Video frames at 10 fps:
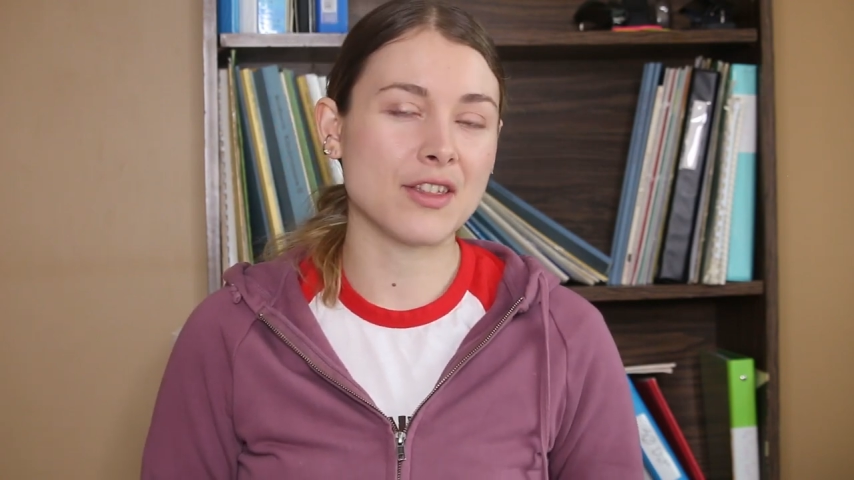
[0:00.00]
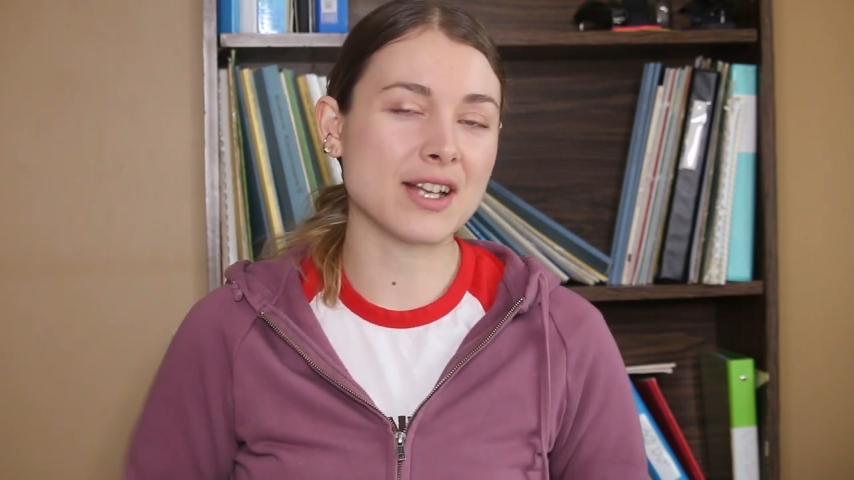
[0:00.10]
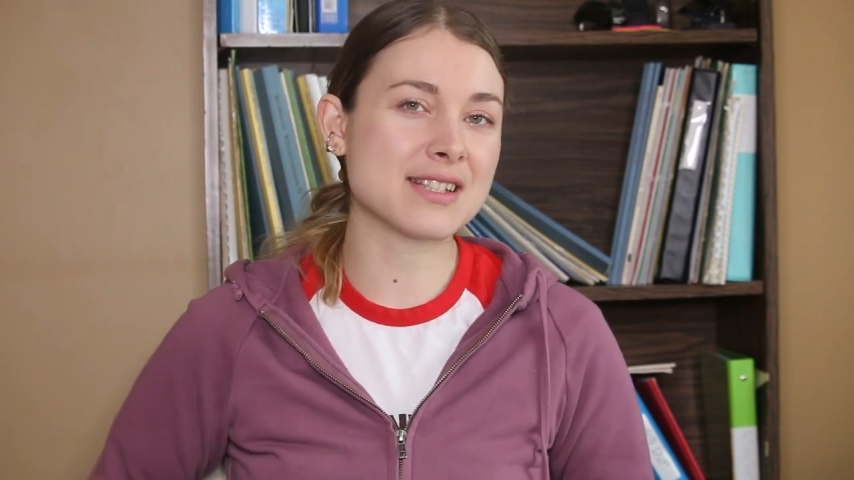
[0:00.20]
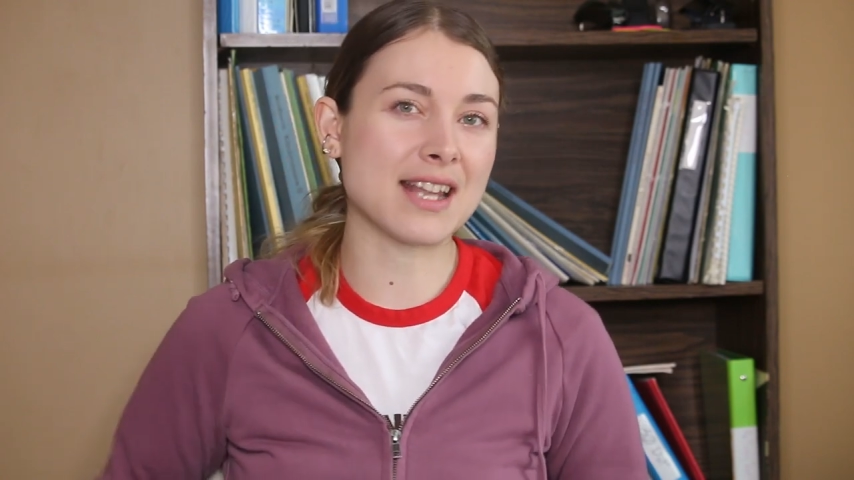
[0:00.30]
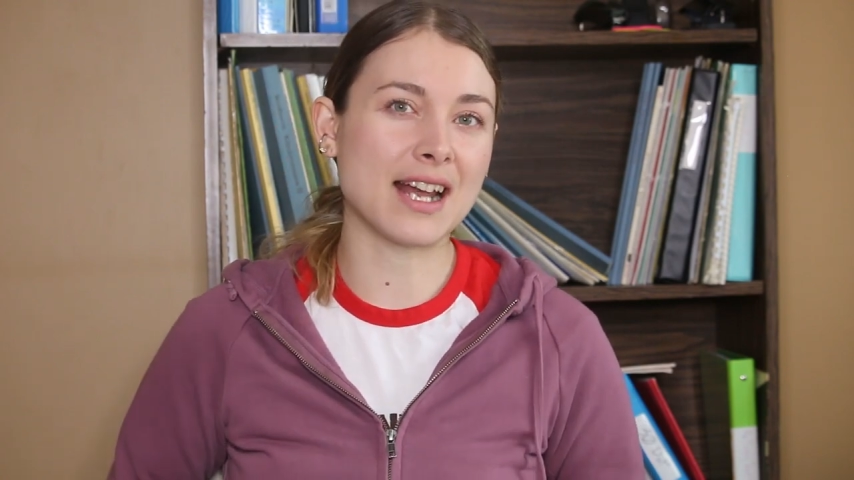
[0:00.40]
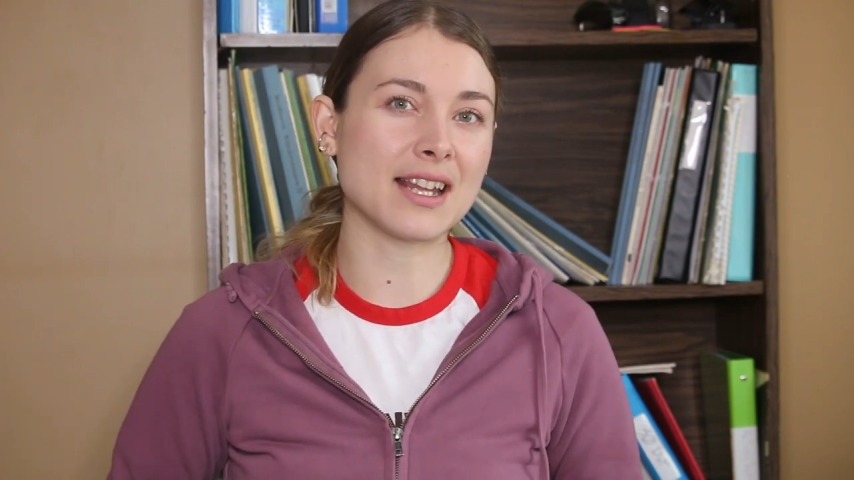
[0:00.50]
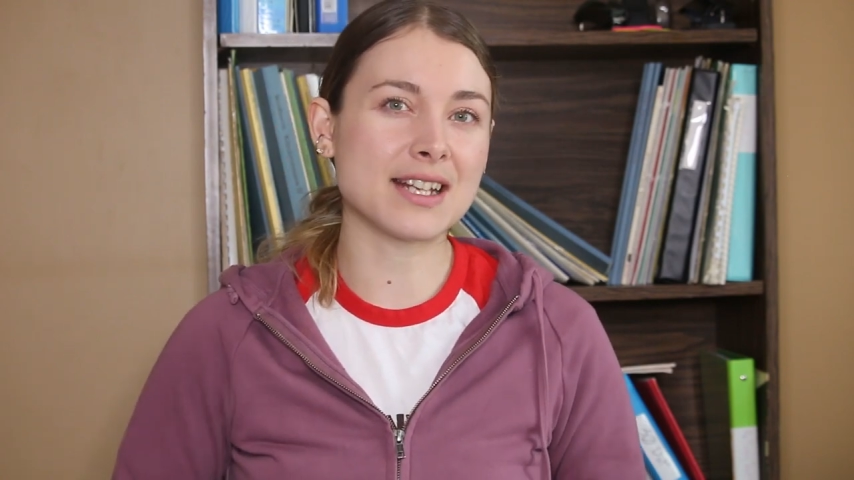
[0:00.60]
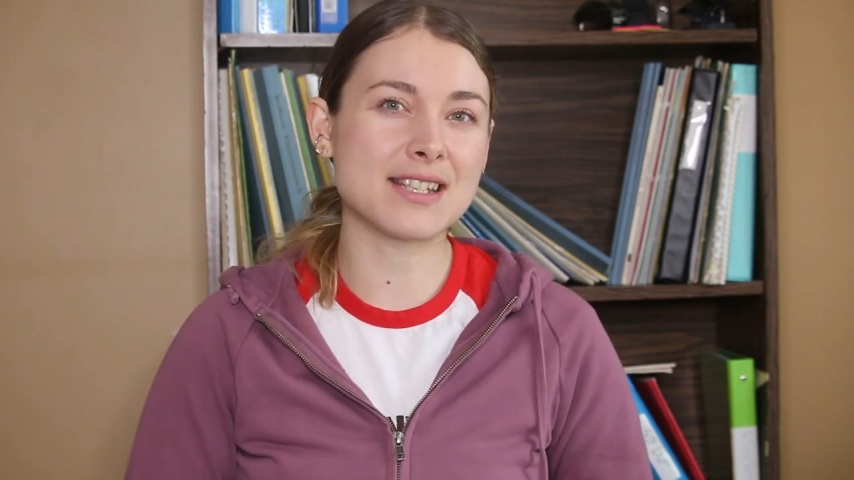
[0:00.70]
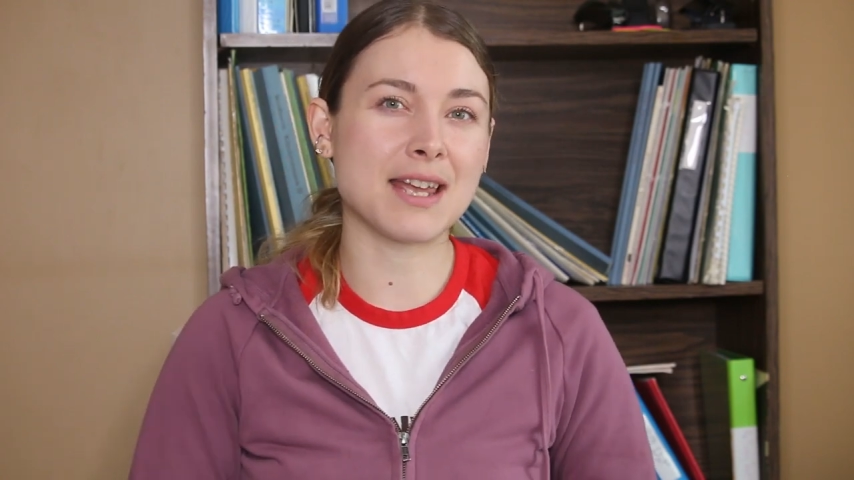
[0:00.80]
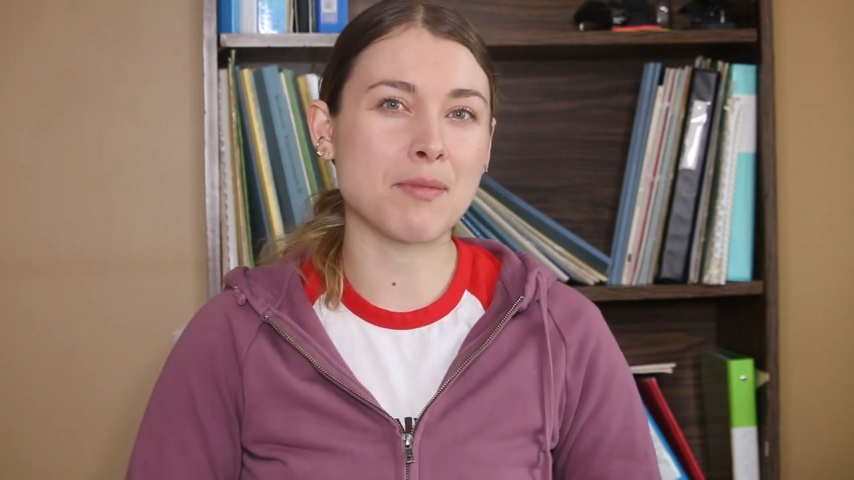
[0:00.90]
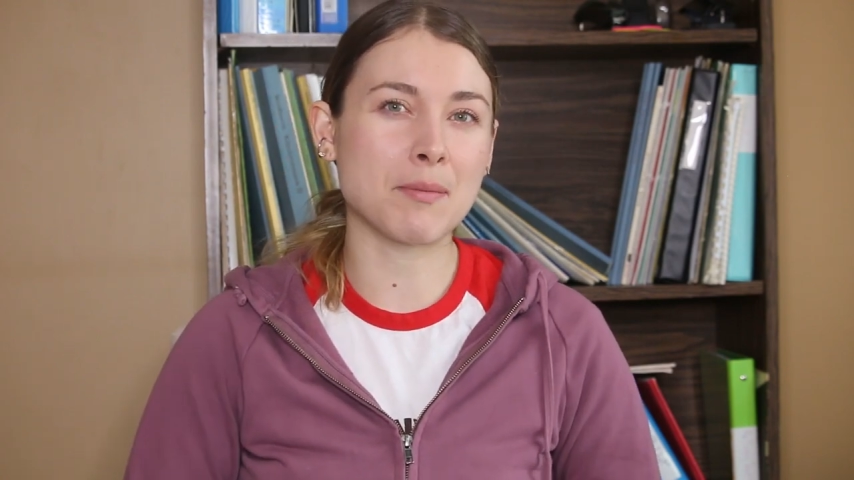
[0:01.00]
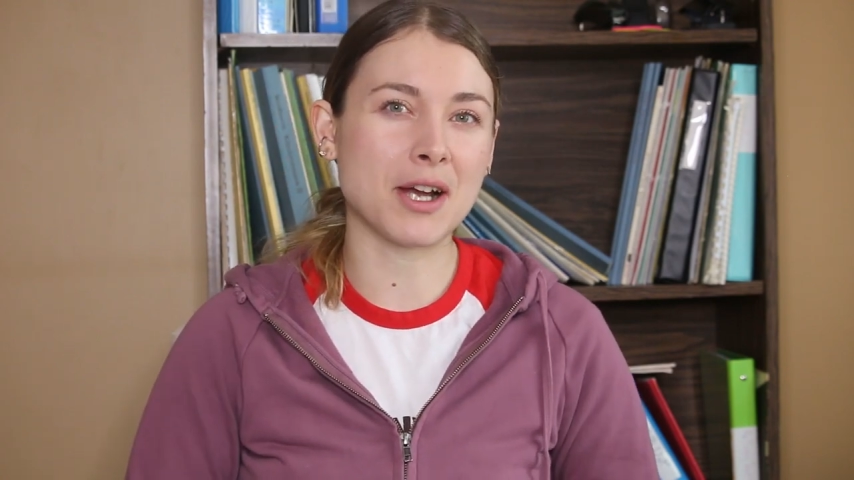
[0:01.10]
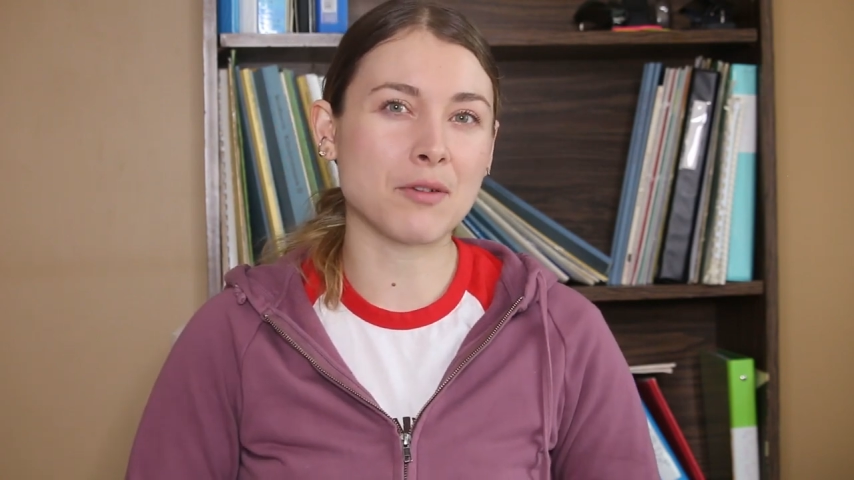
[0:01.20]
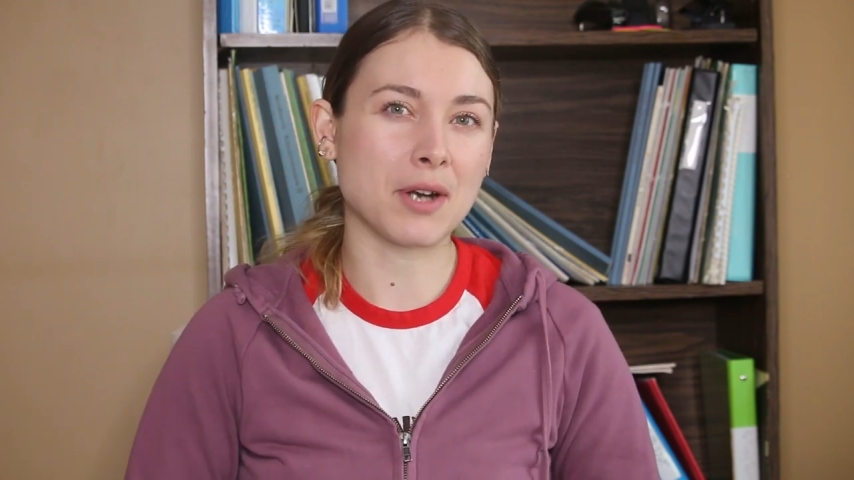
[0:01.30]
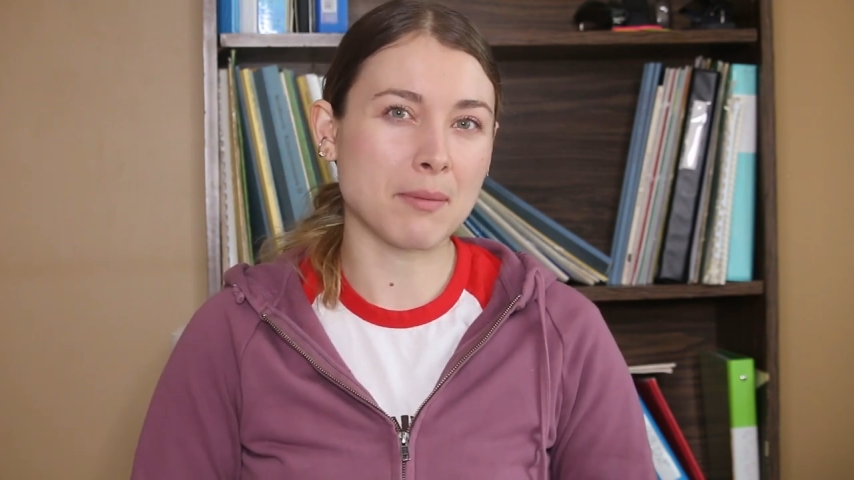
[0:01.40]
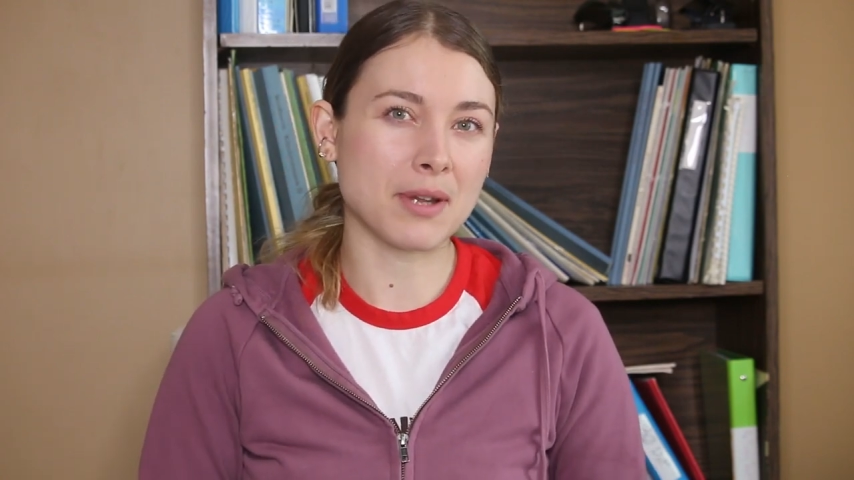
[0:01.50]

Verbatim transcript: things that I like to keep in mind when